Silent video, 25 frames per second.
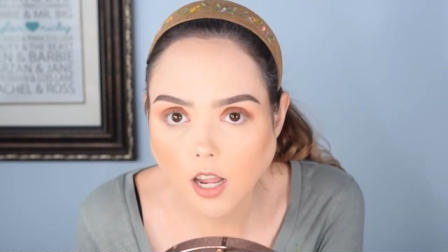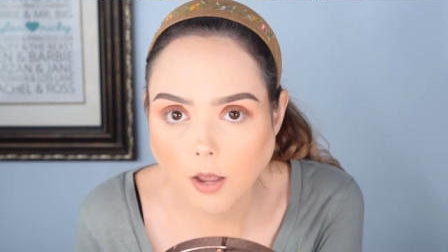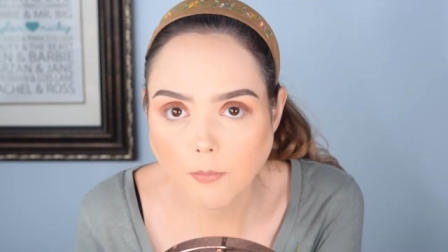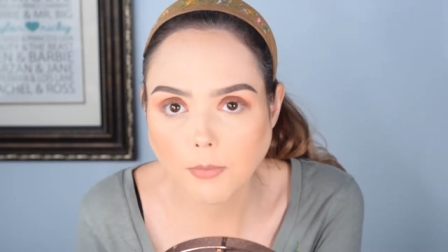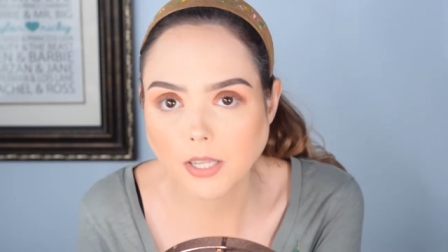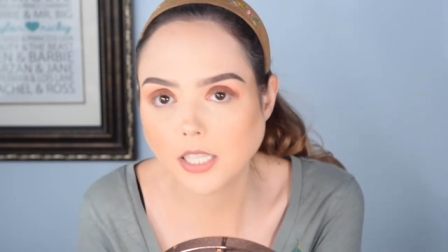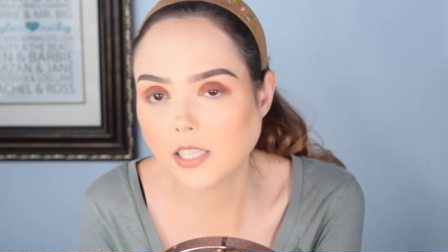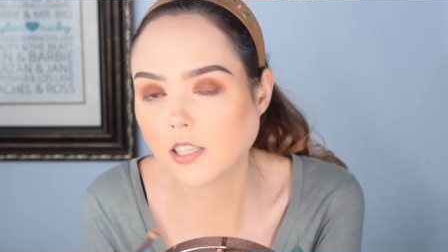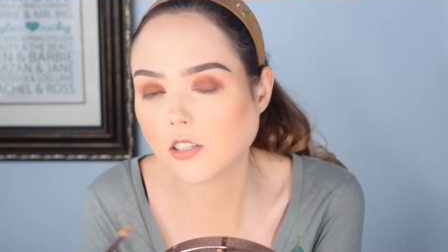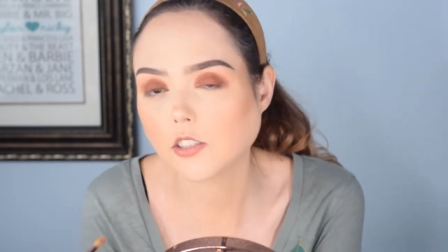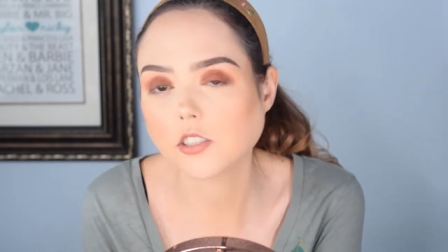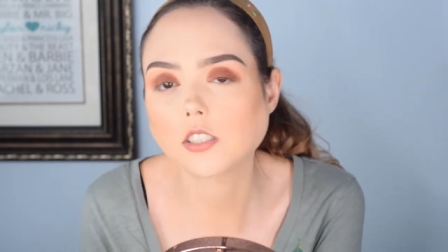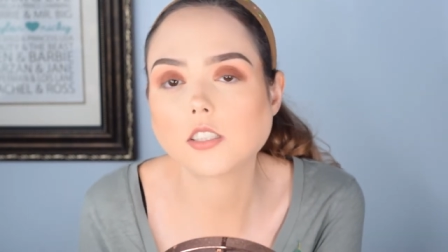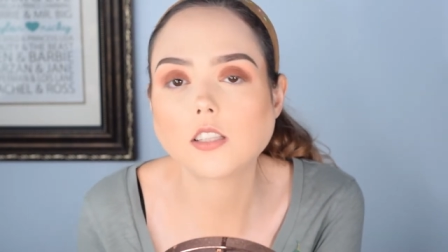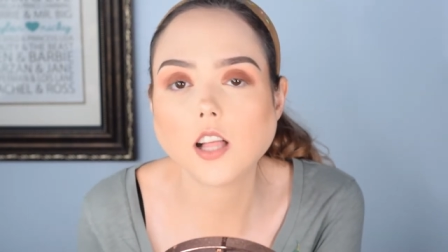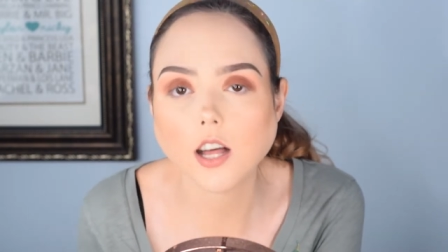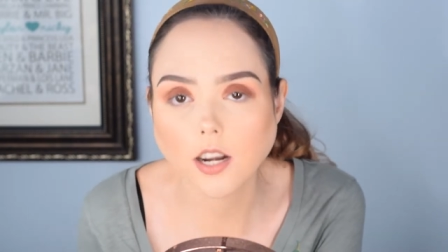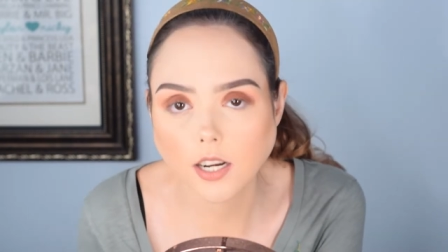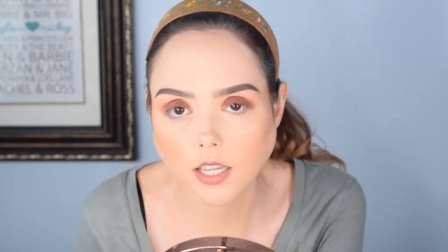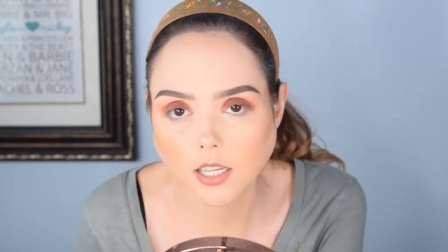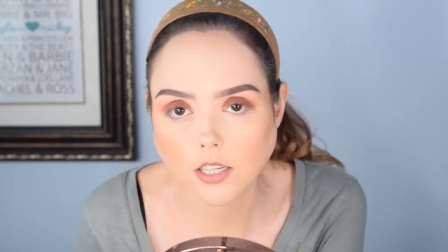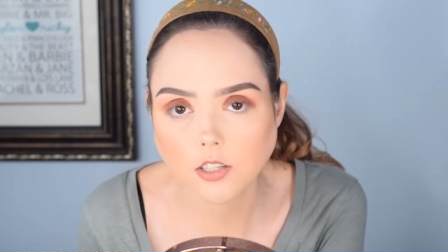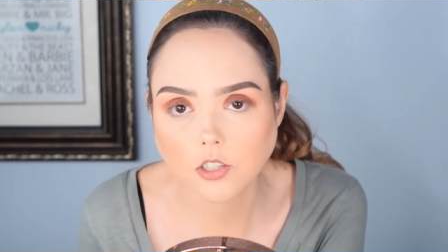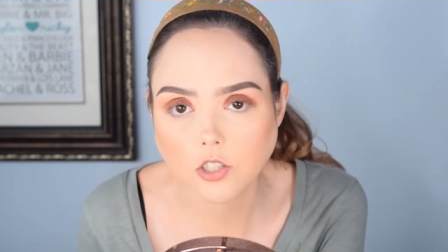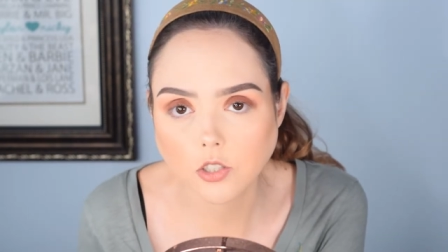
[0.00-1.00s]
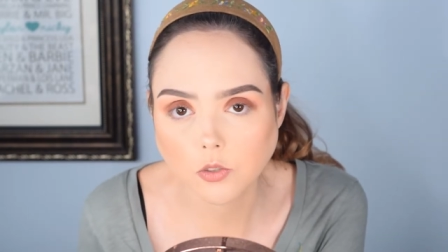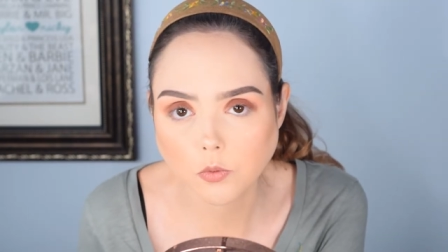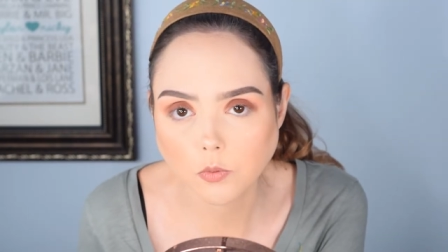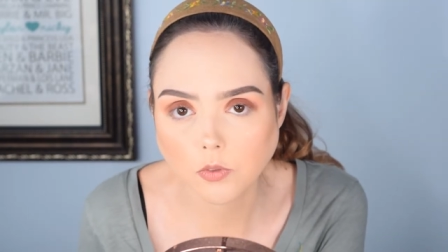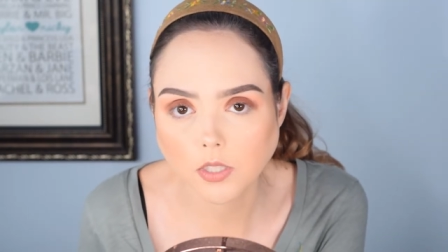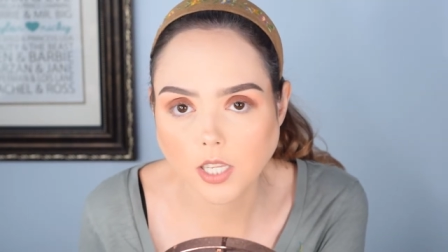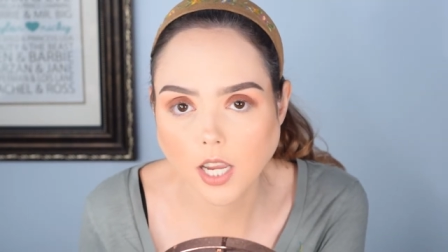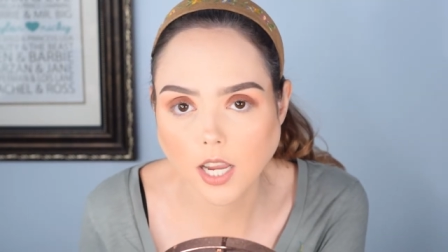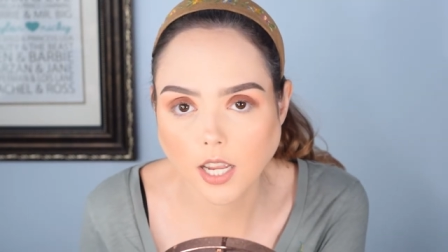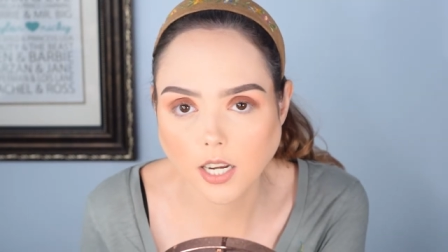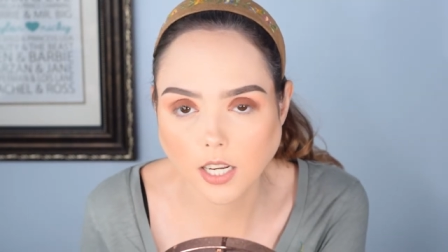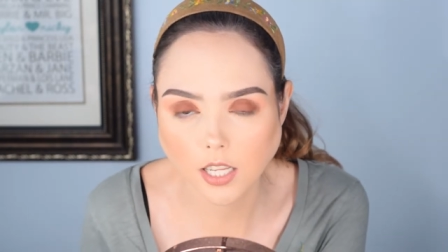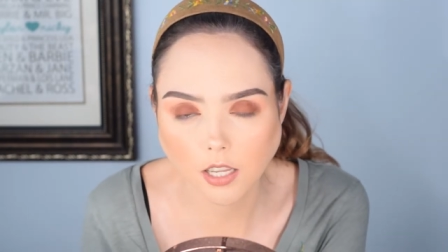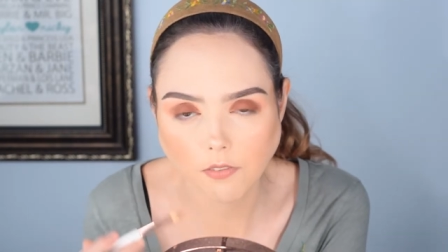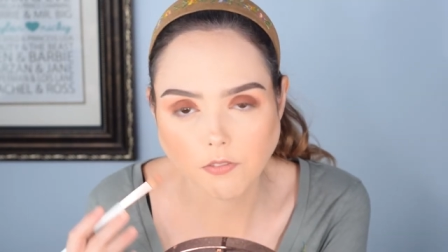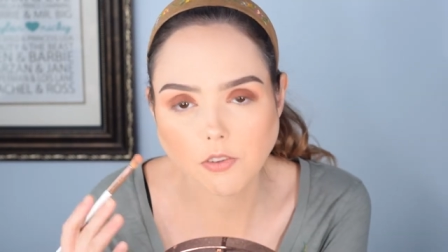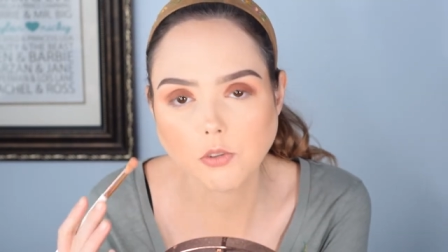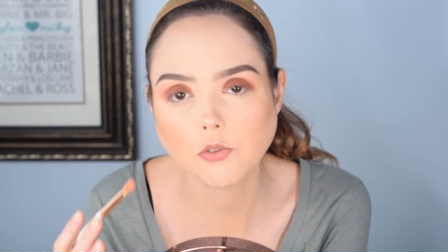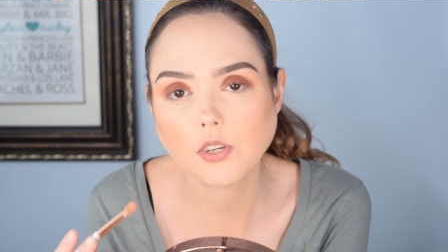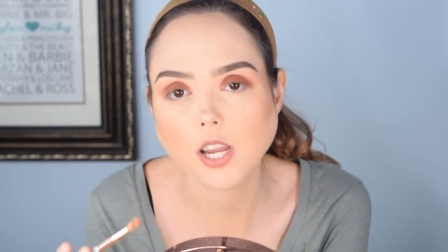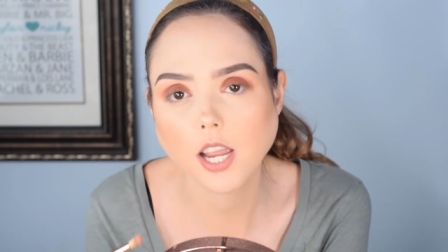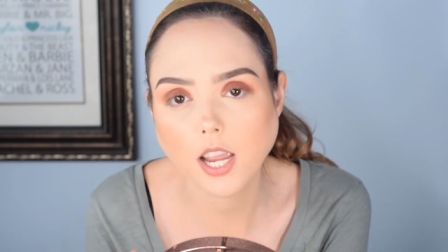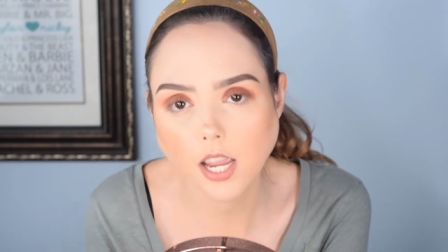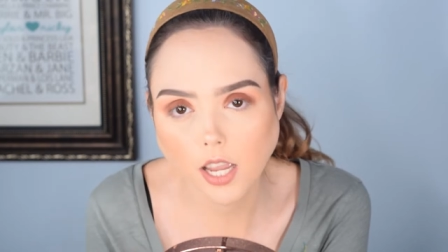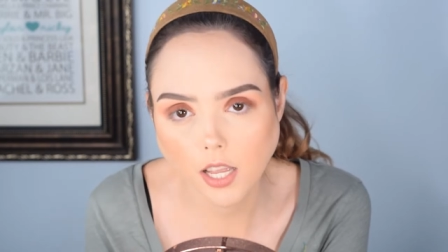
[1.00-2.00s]
I mean, there's a lot of issues with tanning. If
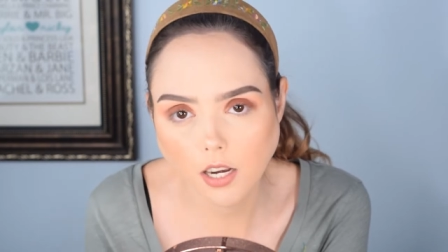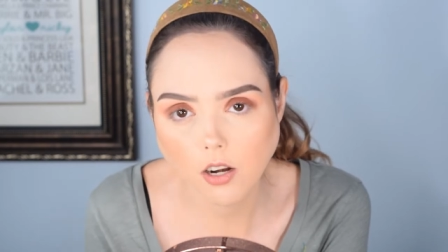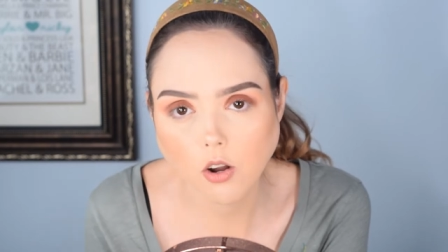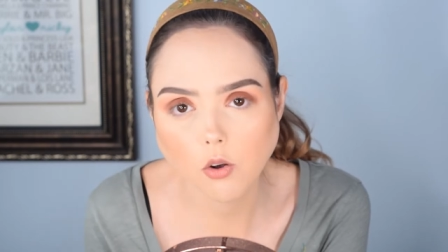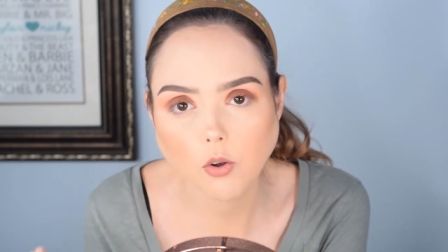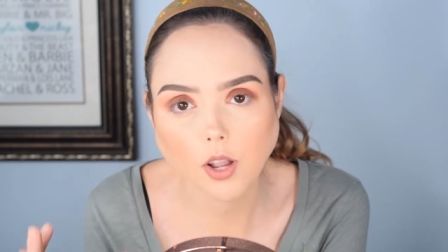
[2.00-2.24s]
you tan,